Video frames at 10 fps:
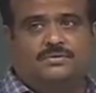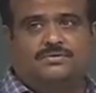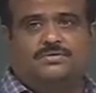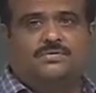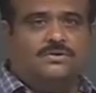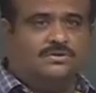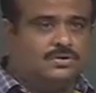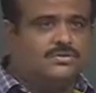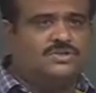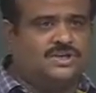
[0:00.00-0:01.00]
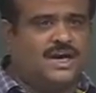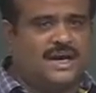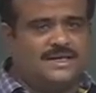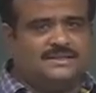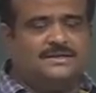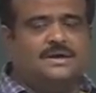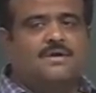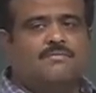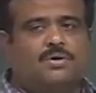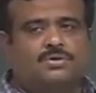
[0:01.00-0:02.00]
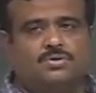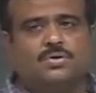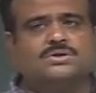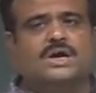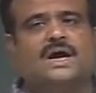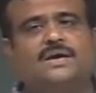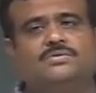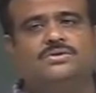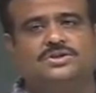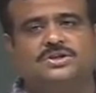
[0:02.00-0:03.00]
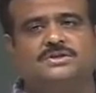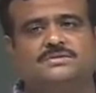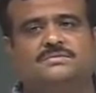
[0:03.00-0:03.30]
So, for those Ci's, for those I which is